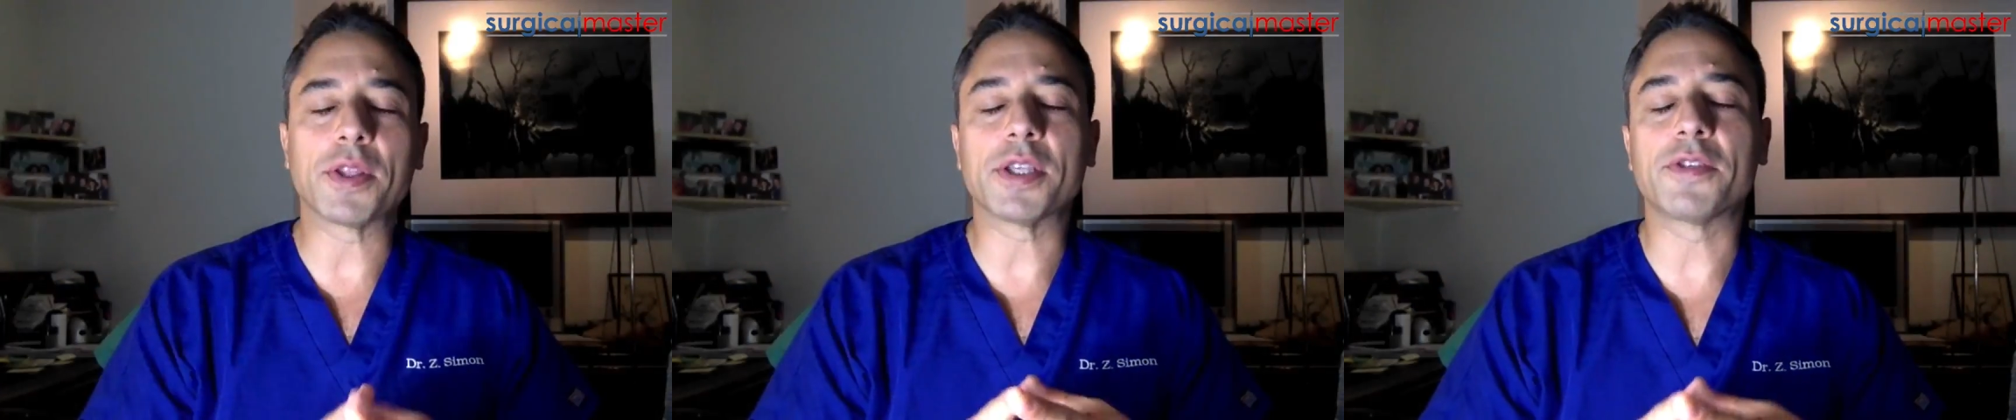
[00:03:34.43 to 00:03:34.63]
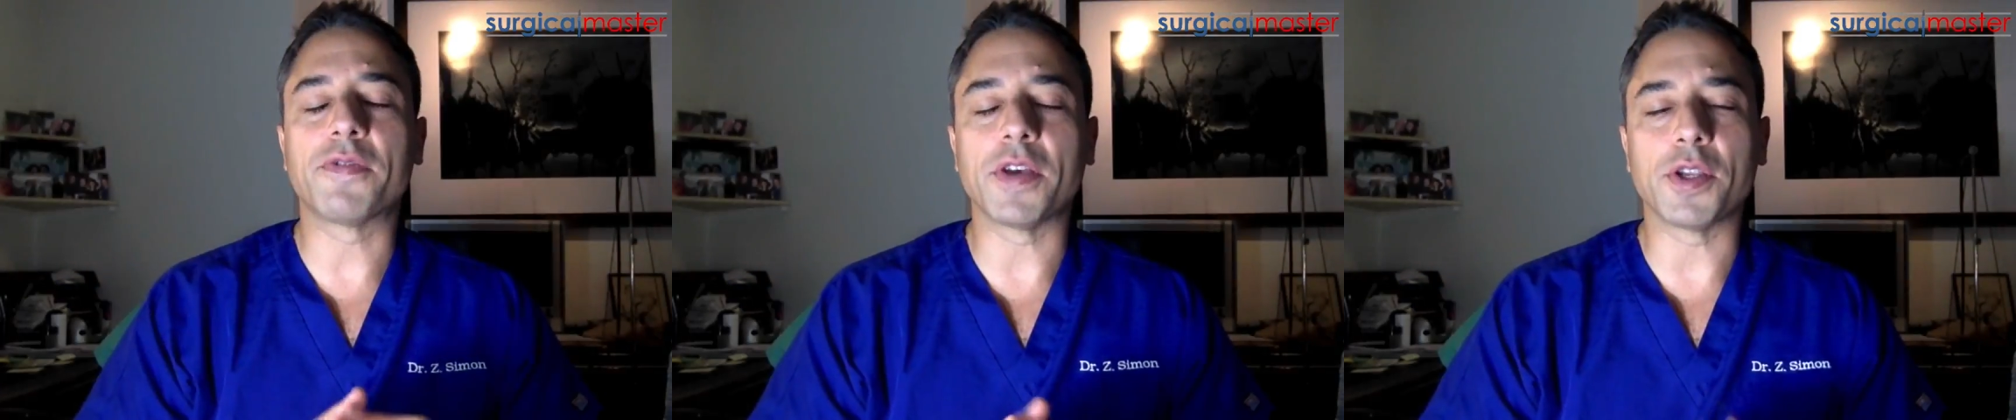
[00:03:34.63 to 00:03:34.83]

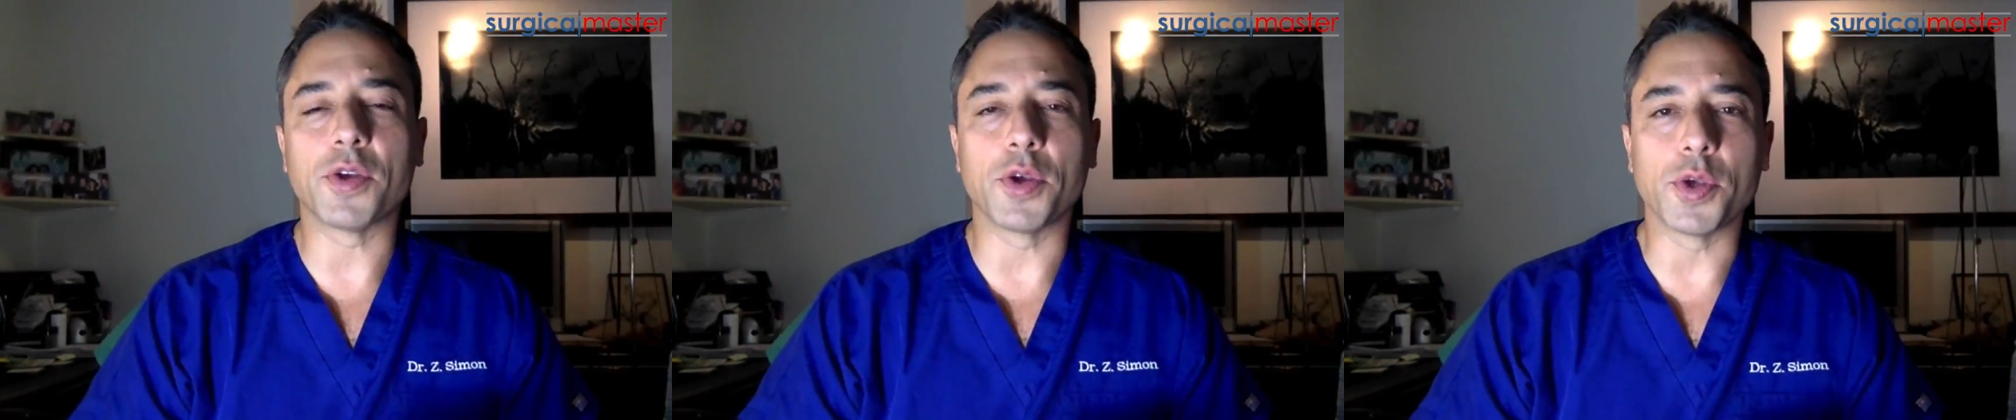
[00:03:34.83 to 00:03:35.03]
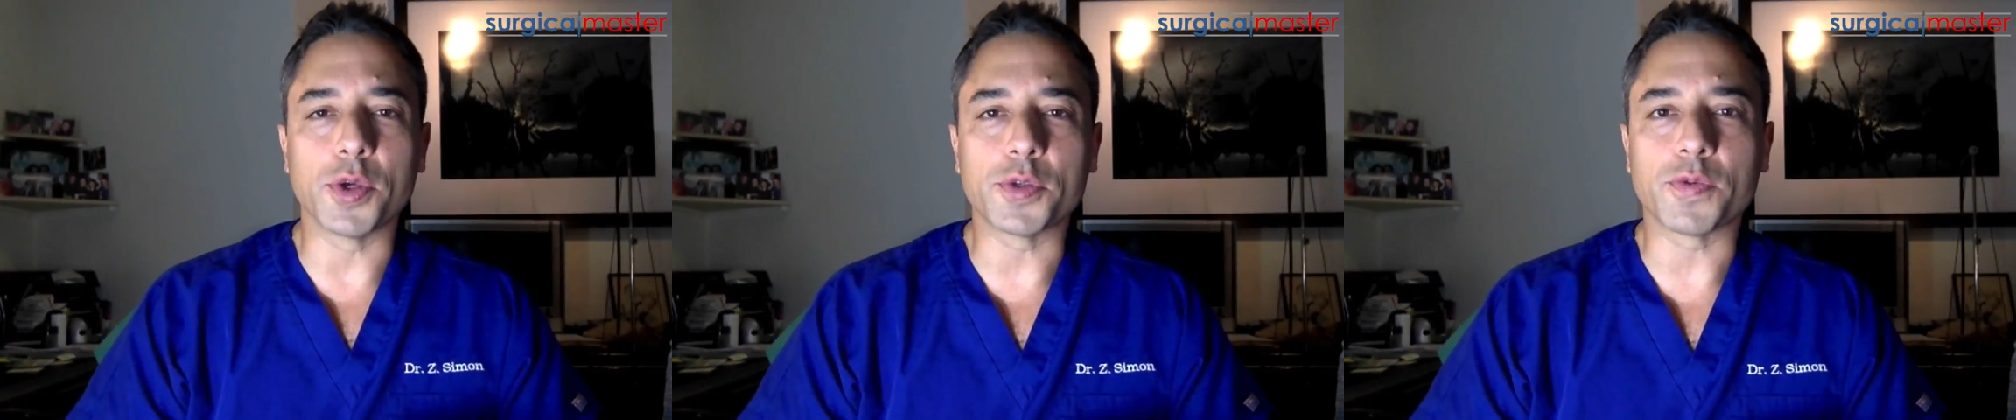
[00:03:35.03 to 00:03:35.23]
this video
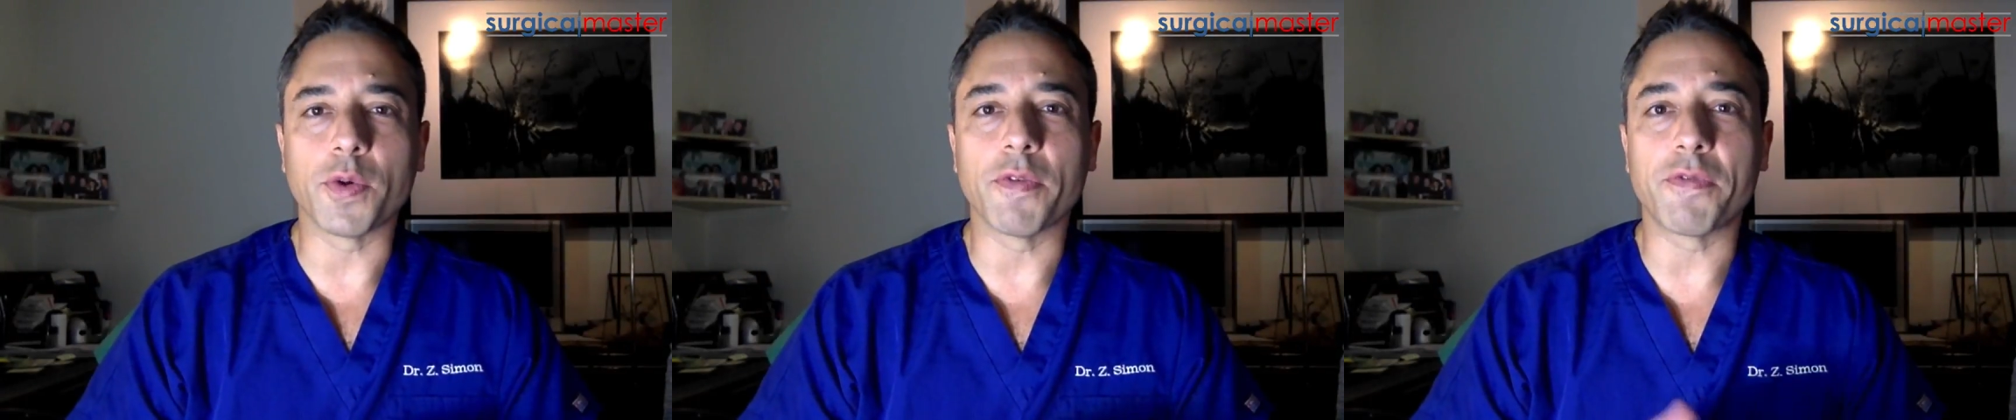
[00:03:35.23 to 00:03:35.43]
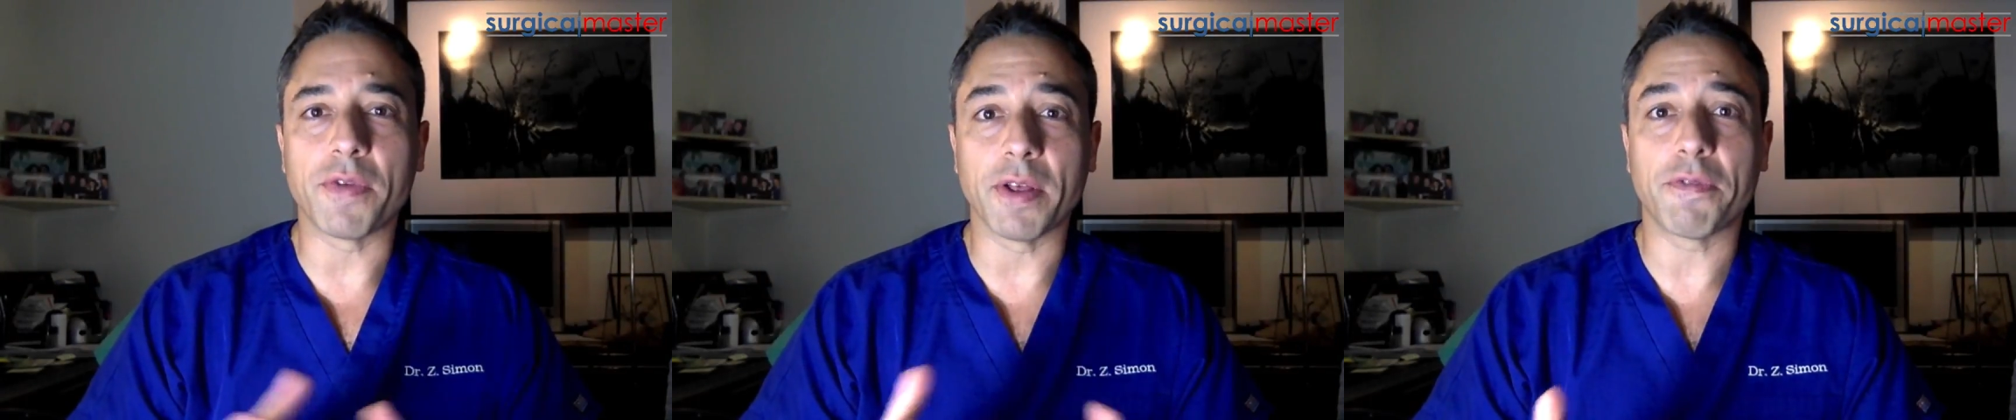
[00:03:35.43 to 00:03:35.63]
useful.
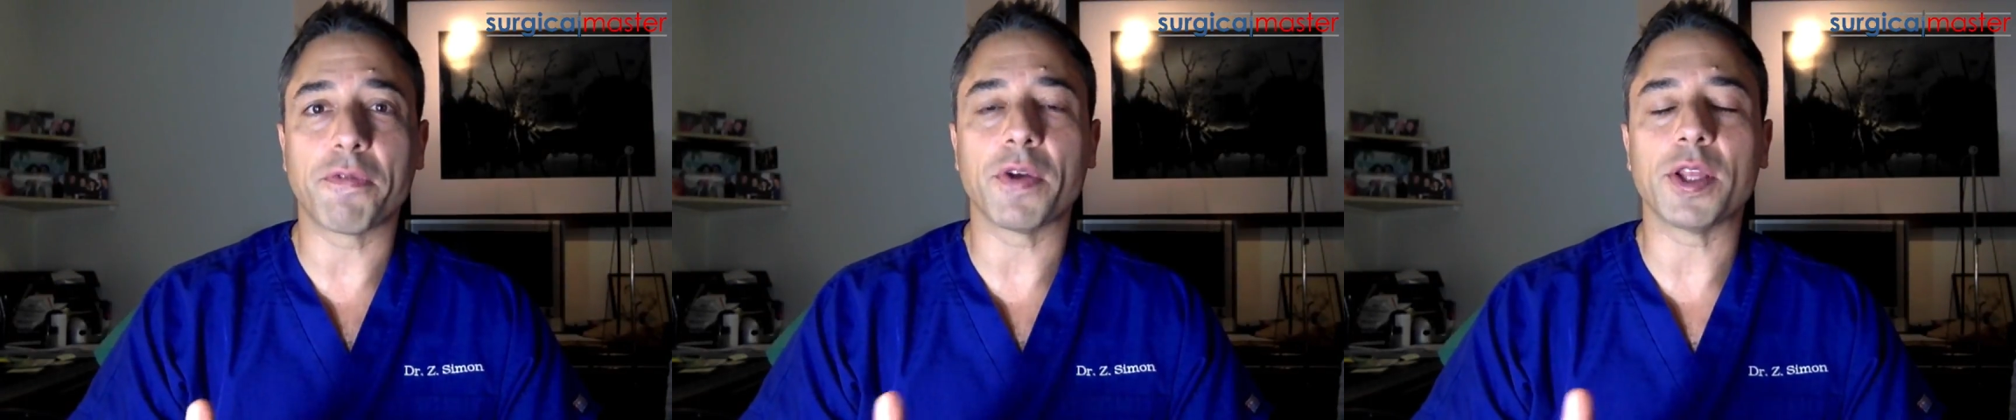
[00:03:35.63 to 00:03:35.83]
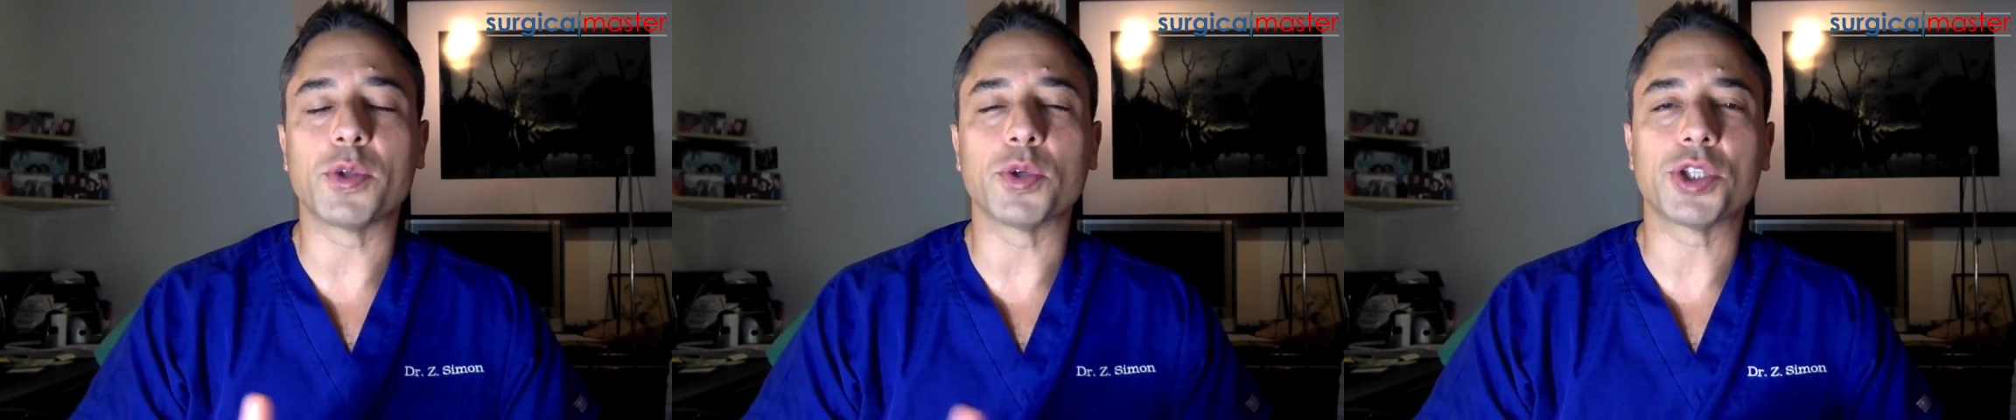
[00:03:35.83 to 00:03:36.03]
Feel
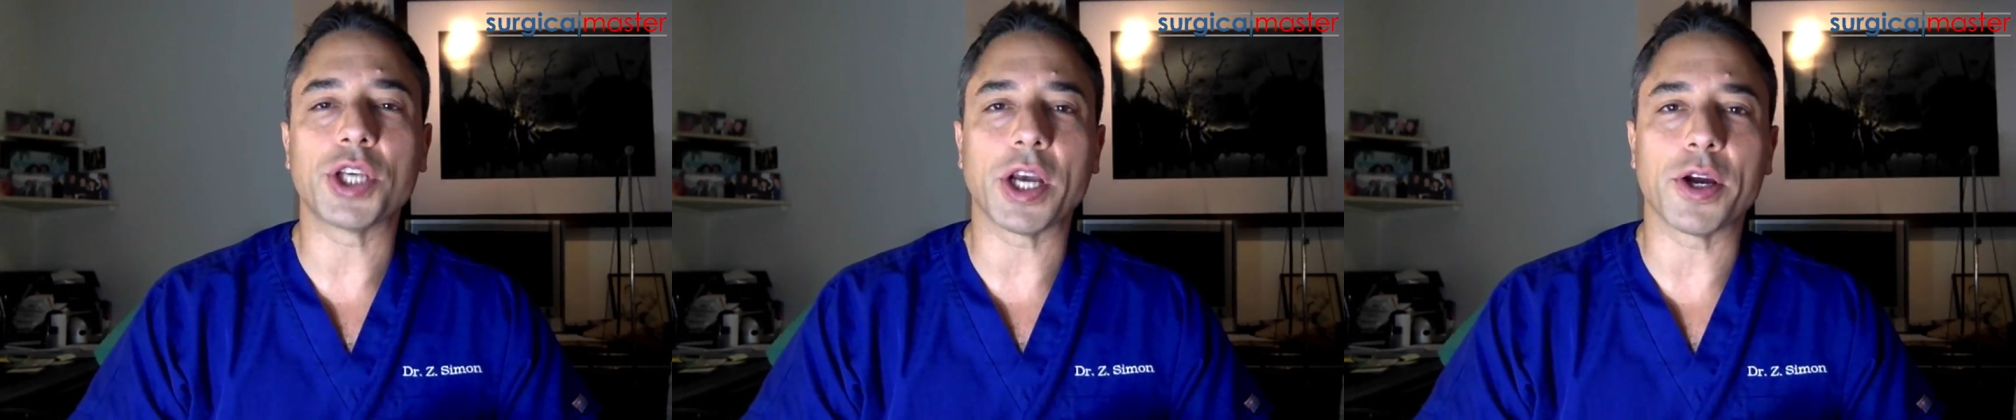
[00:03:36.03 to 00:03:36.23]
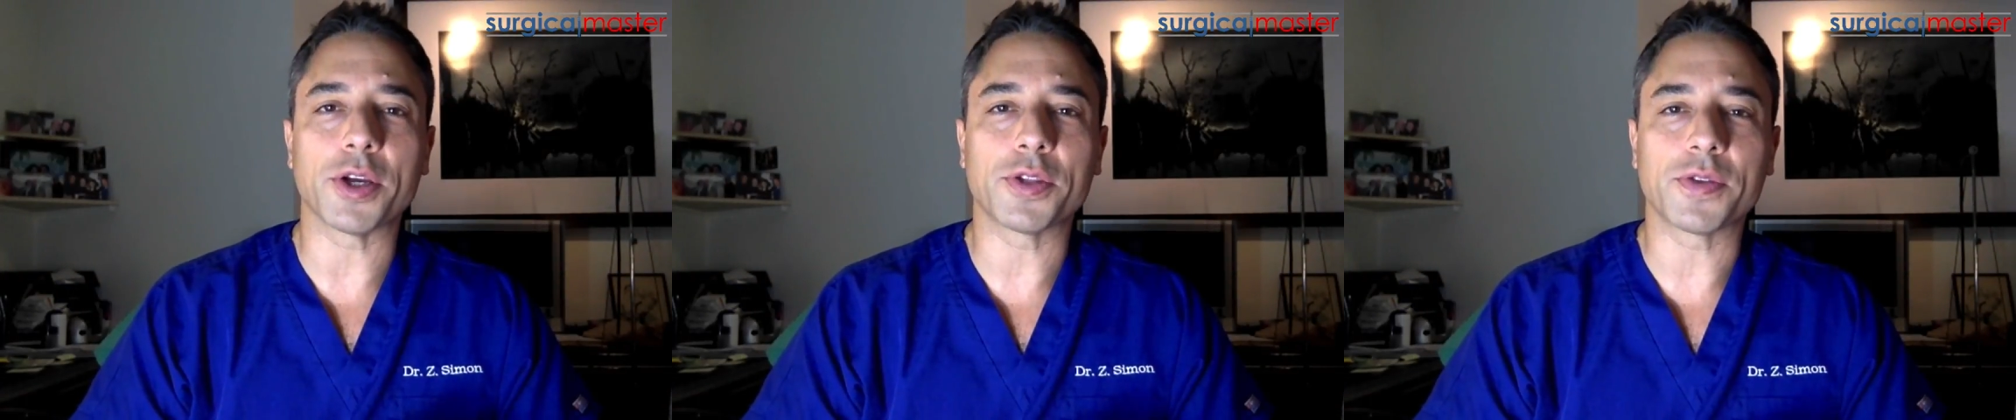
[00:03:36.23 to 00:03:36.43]
free to
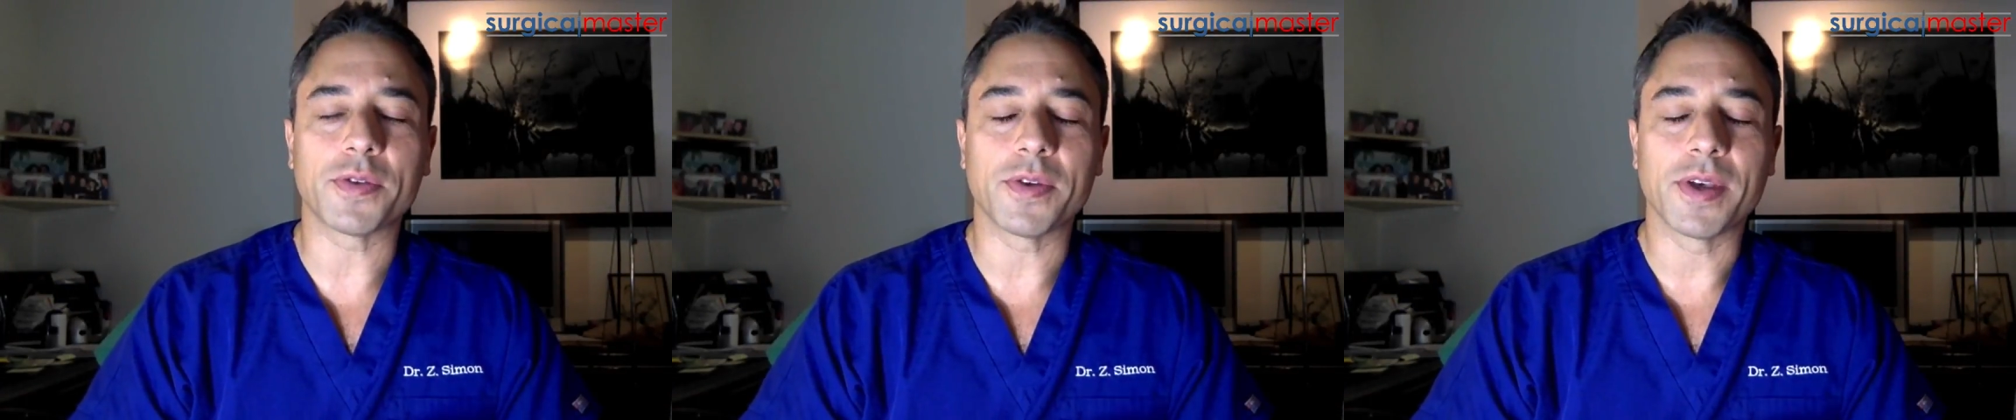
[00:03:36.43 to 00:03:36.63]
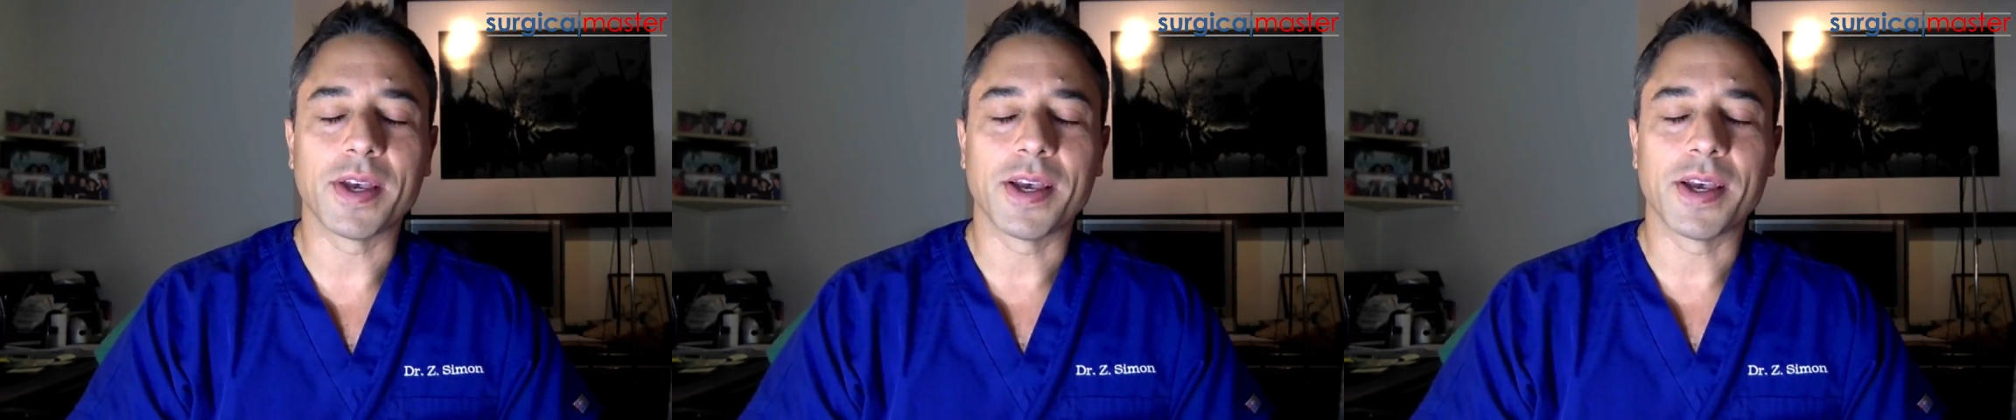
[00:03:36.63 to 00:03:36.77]
share it